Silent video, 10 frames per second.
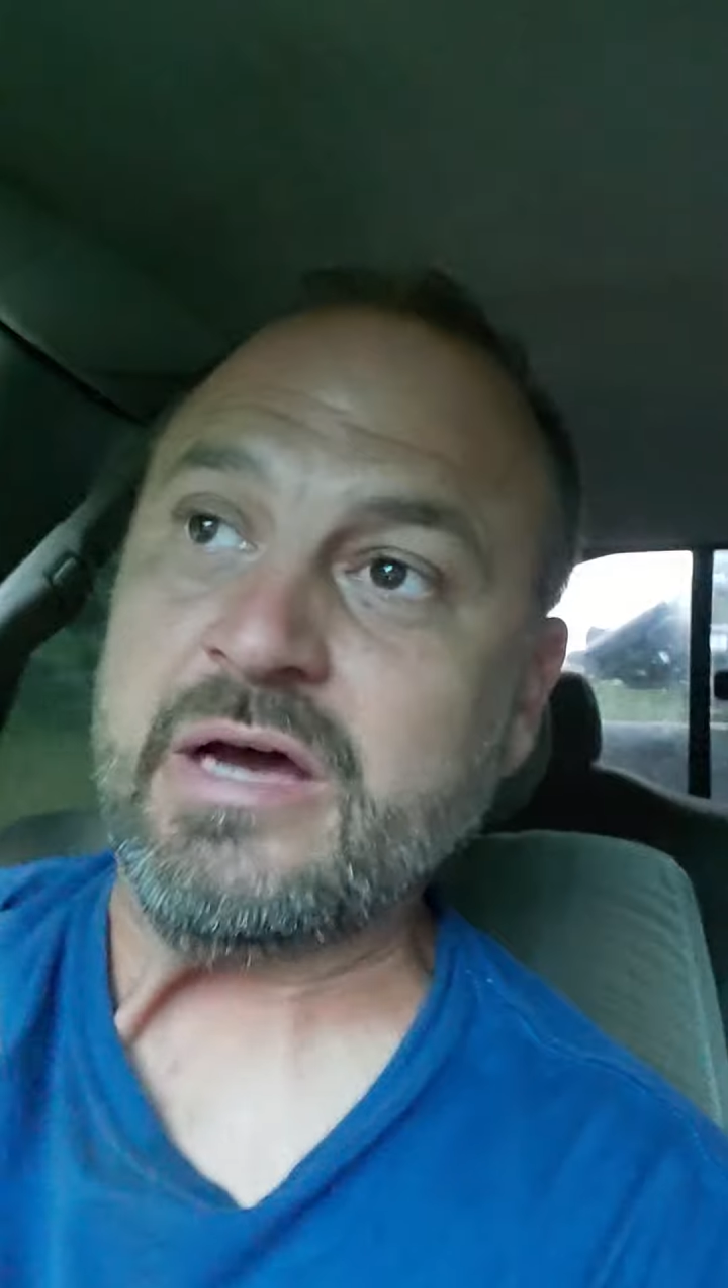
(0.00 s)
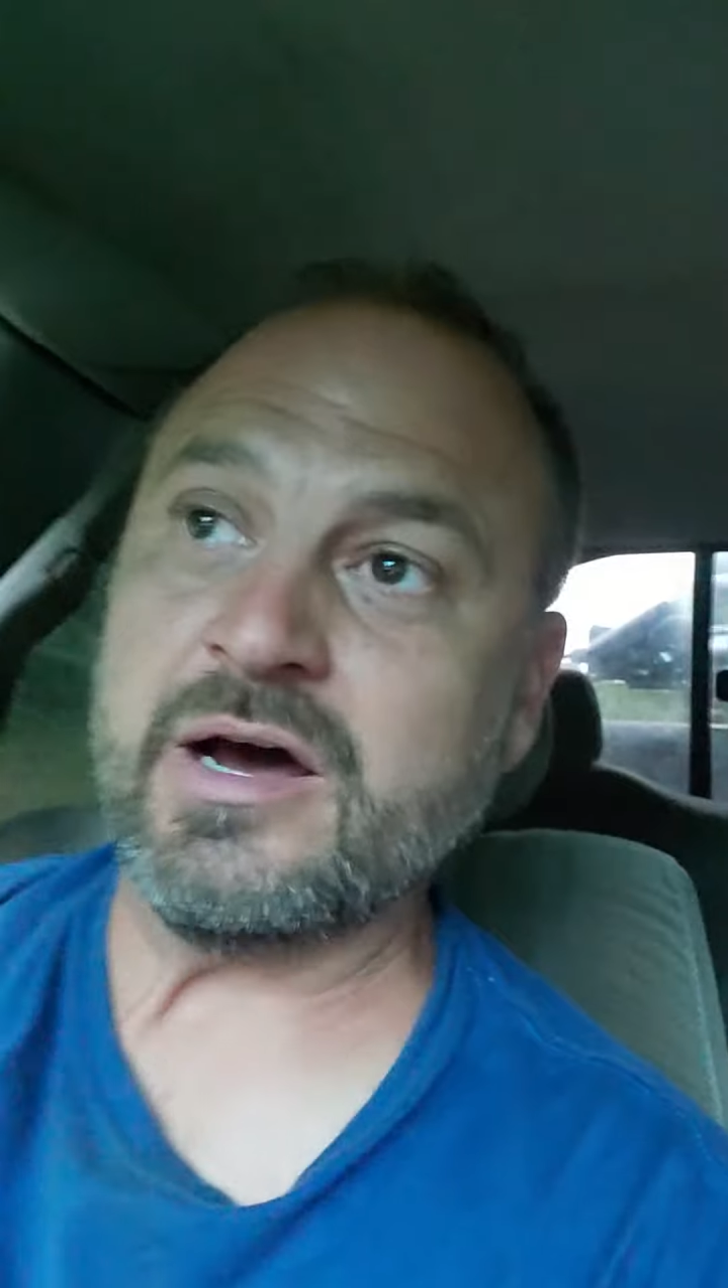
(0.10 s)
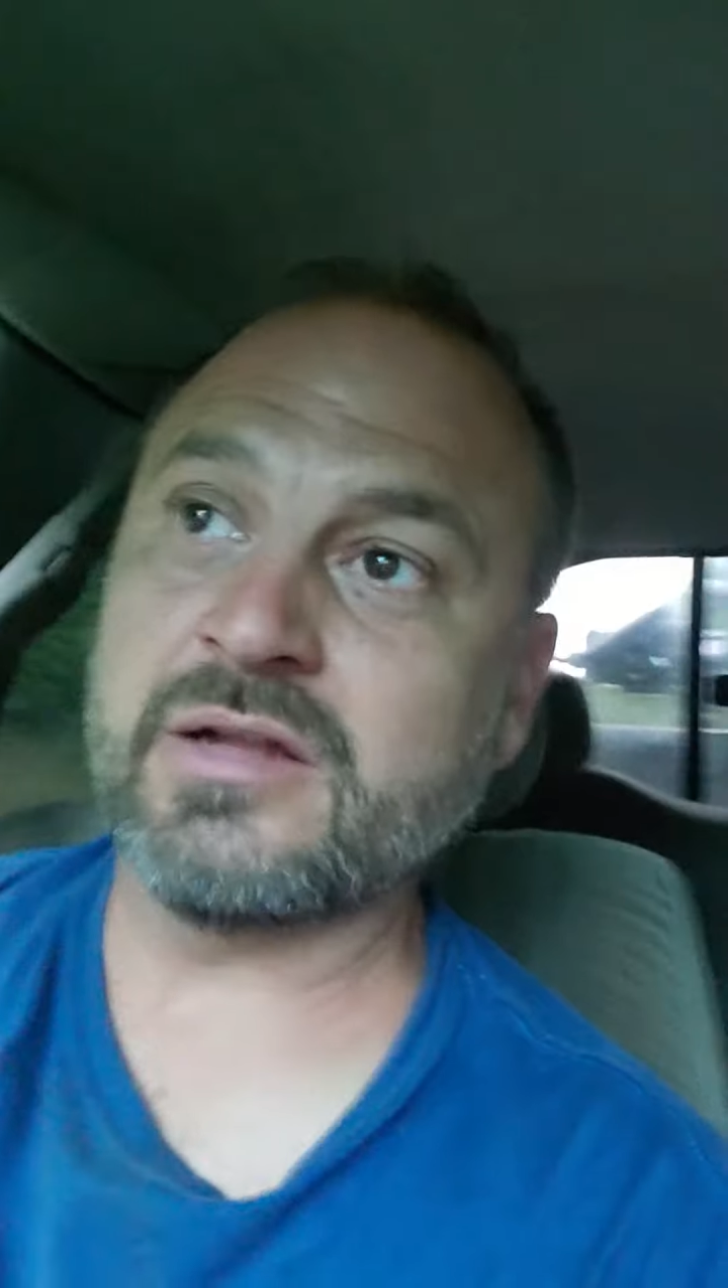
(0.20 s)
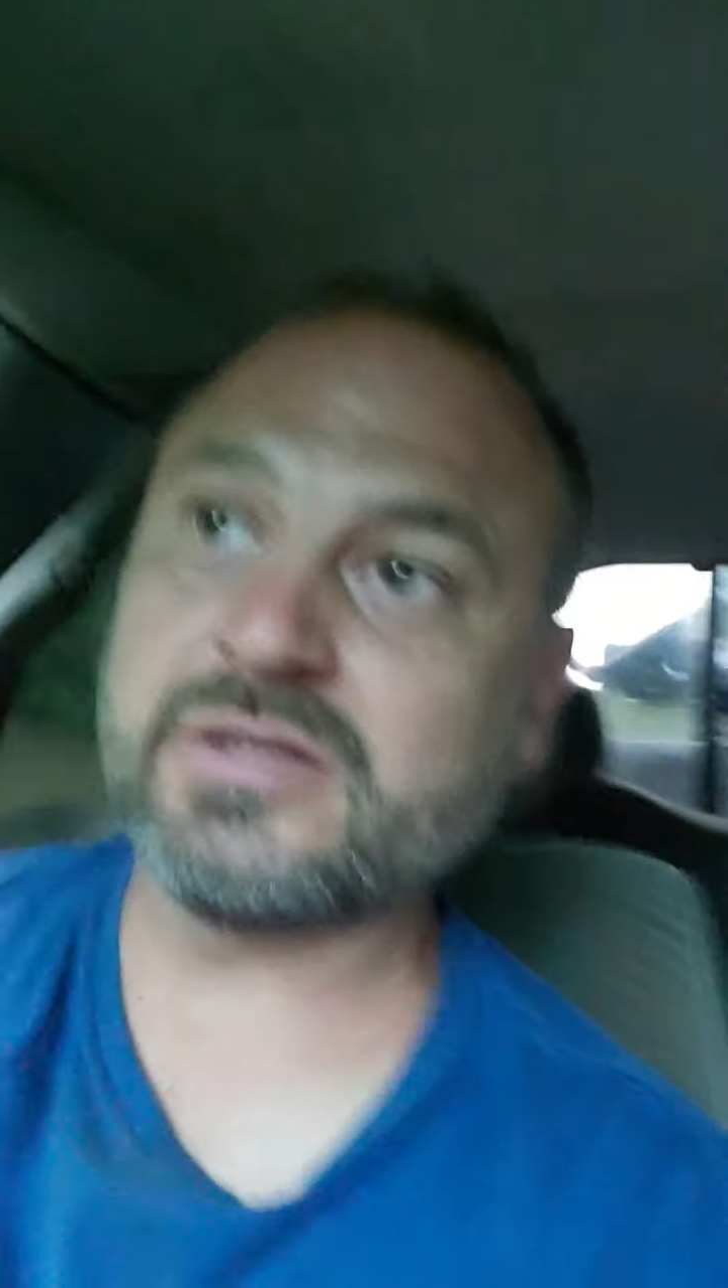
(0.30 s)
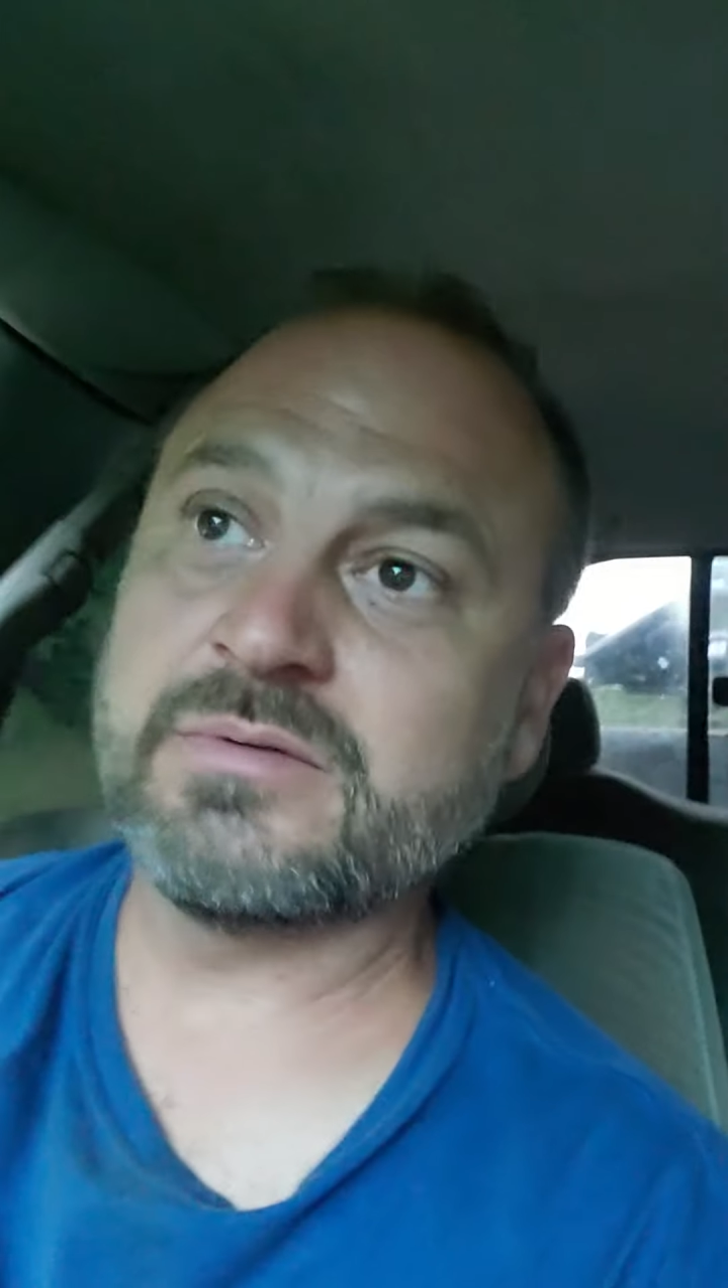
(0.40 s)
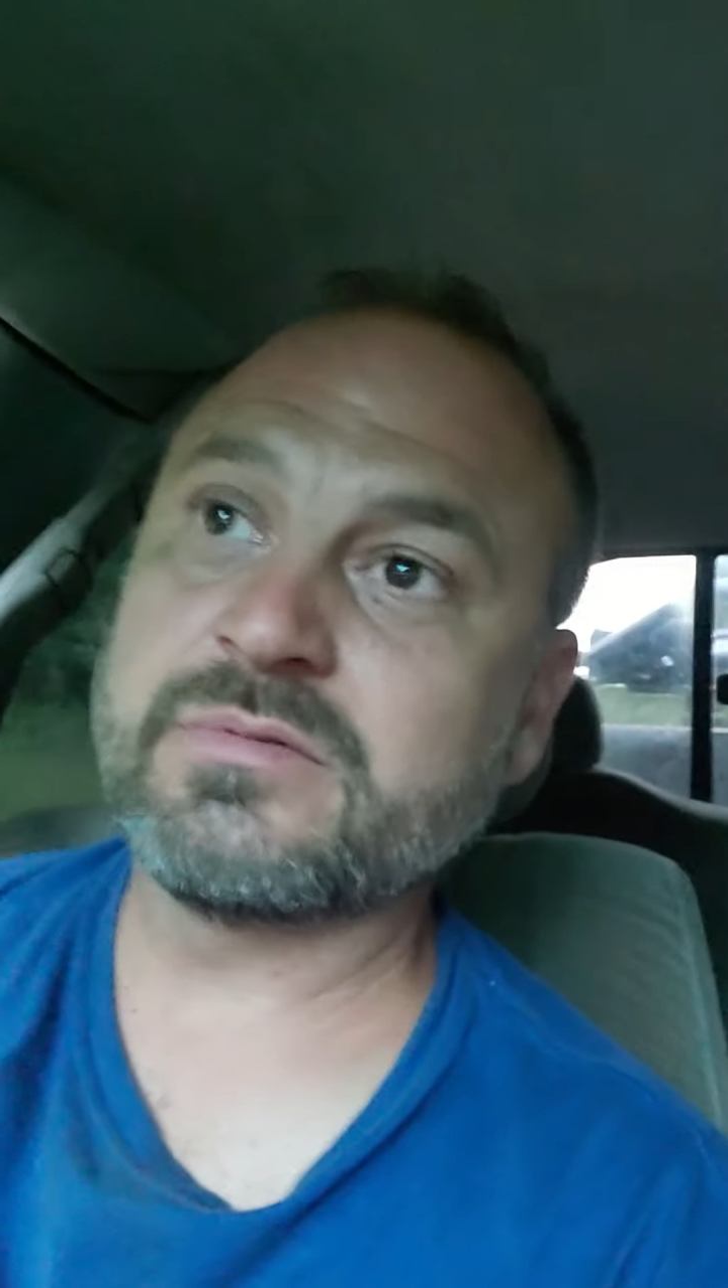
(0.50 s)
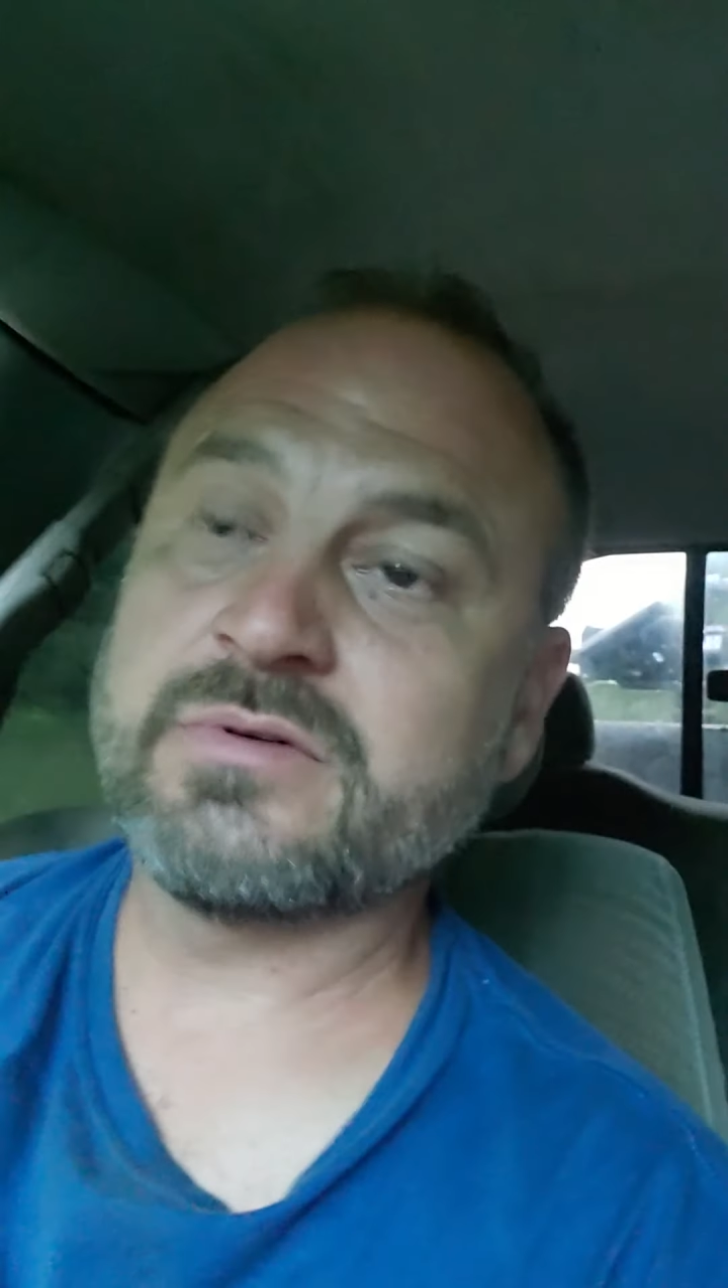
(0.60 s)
Holley